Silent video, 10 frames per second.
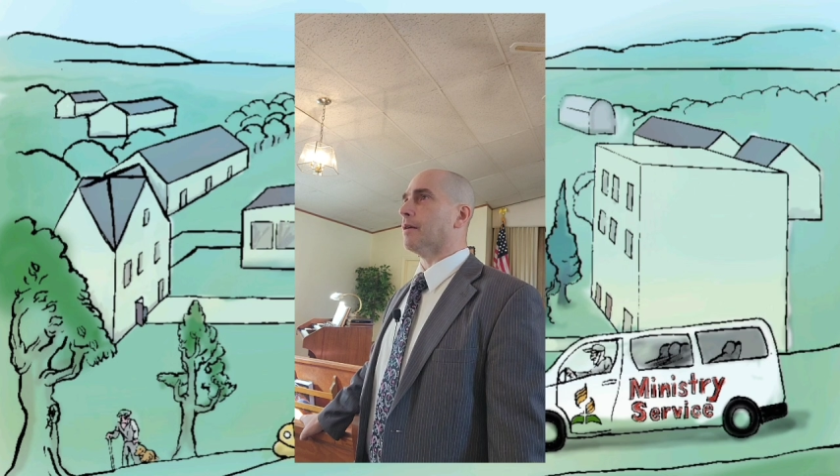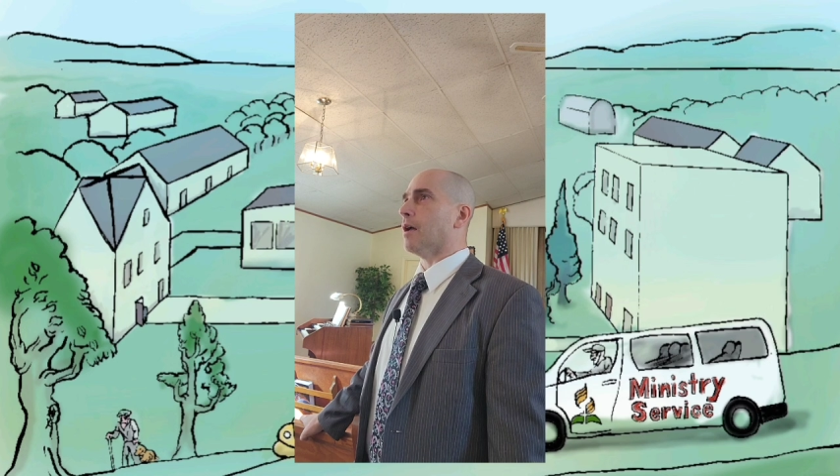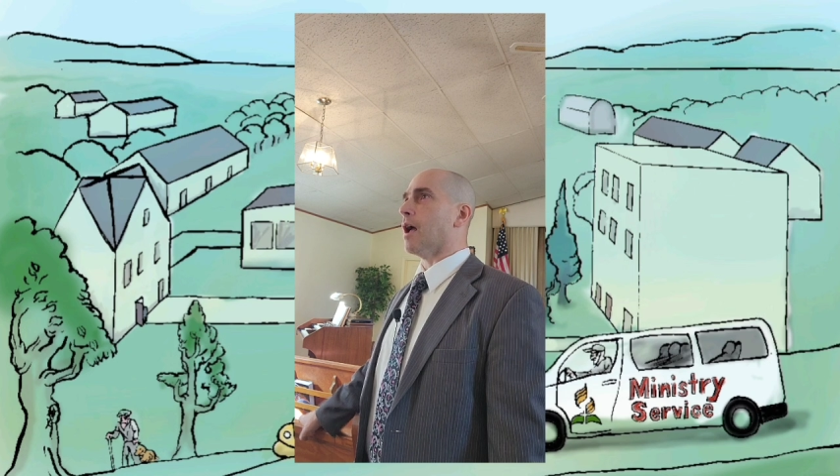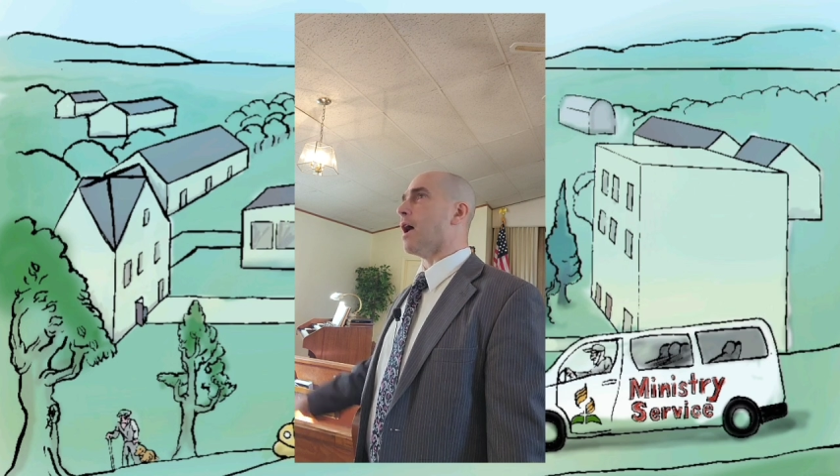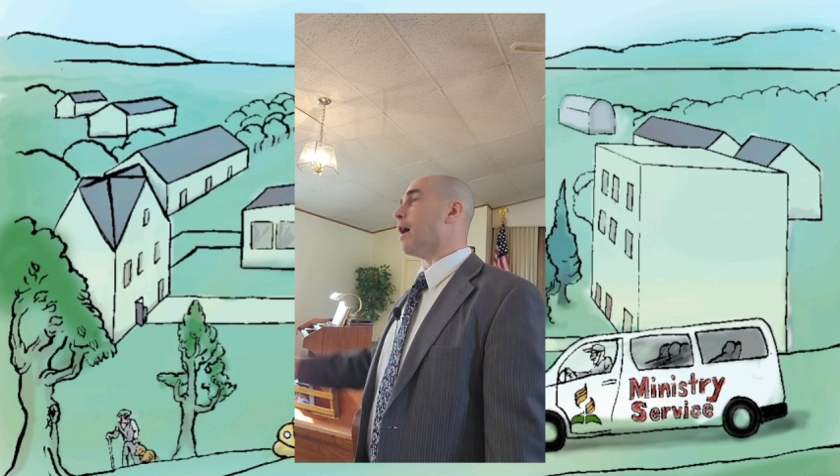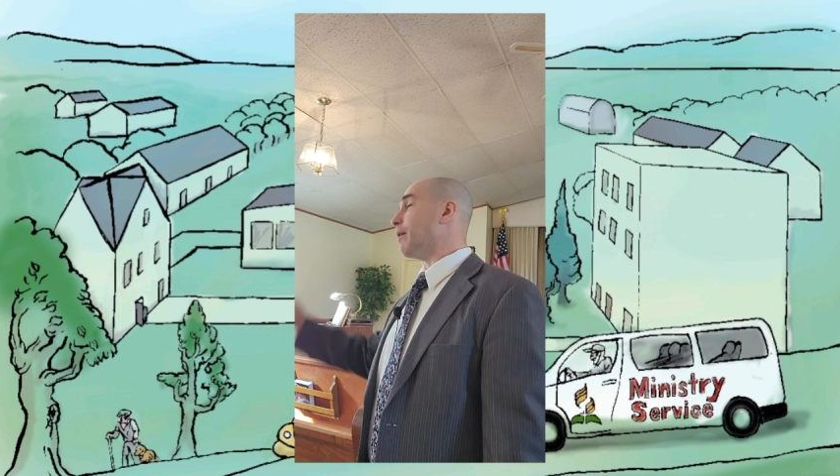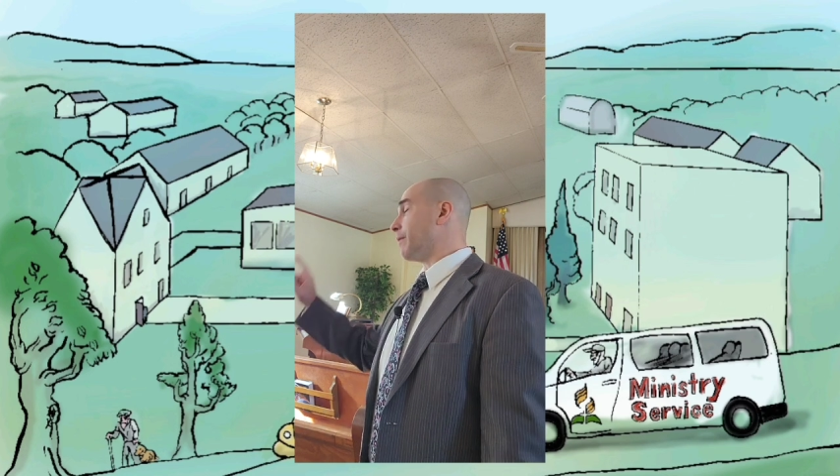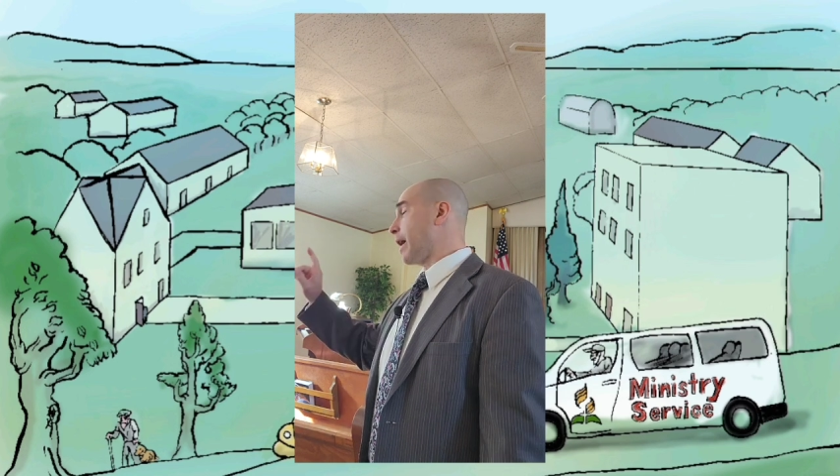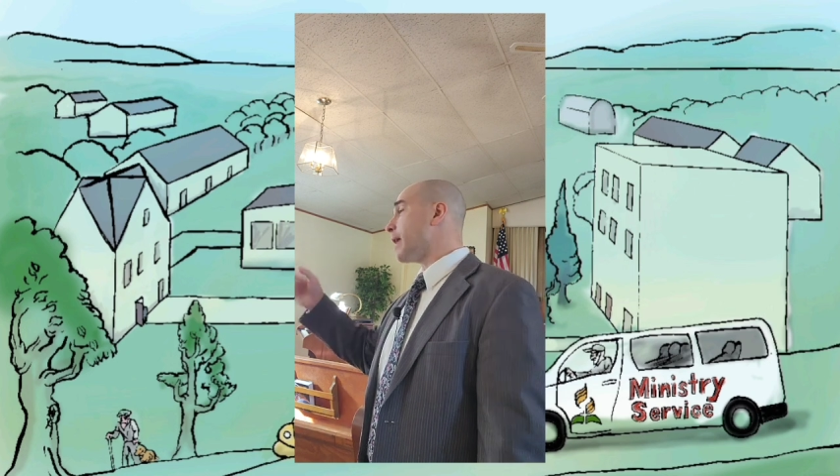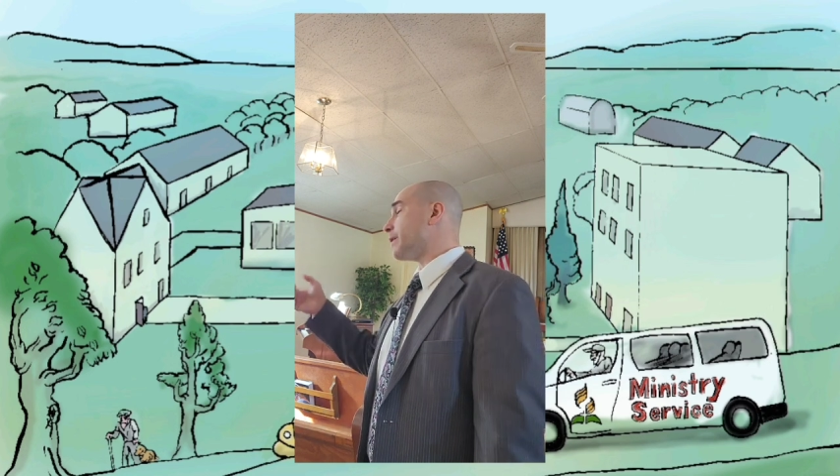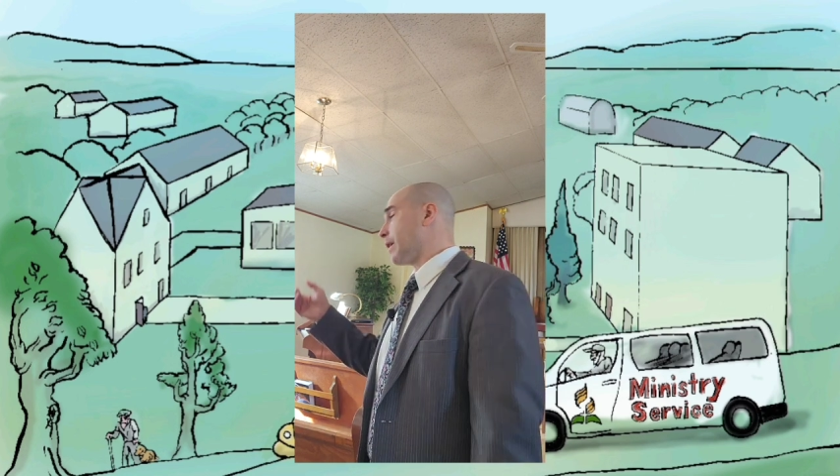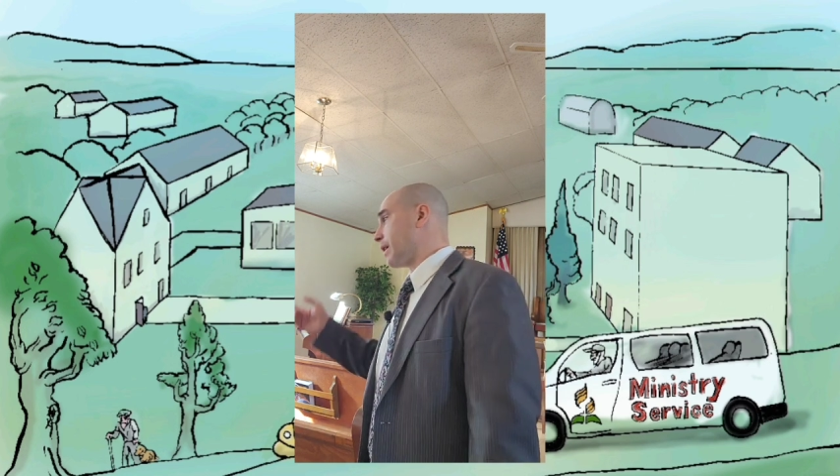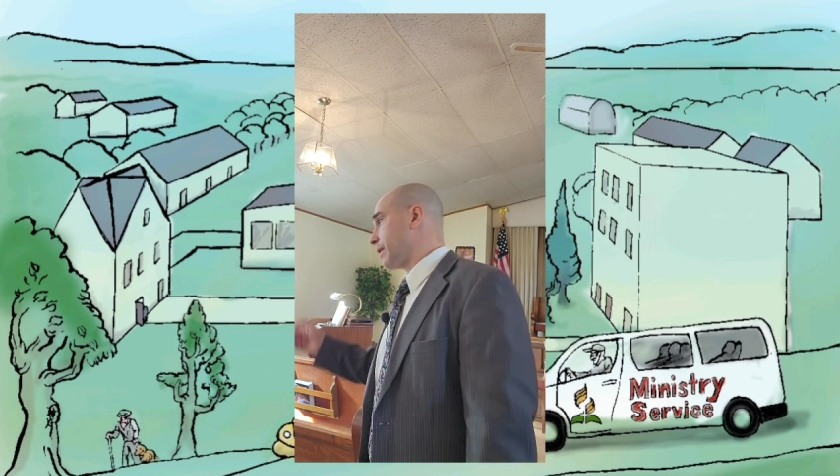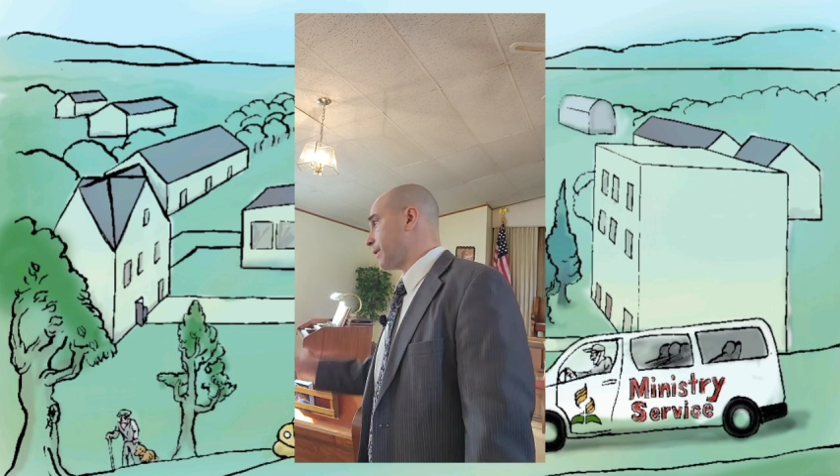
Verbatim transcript: uh, 18,